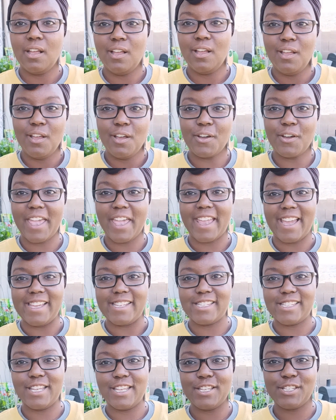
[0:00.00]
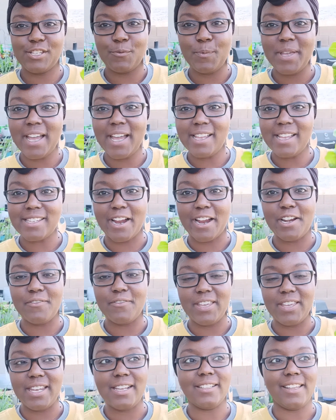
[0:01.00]
Okay guys, so we got tired of
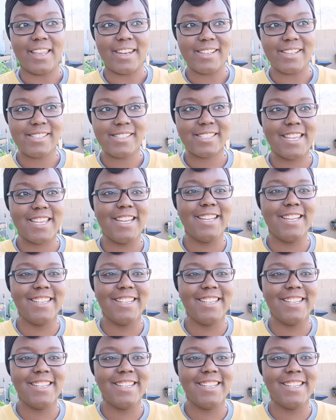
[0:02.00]
eating lettuce.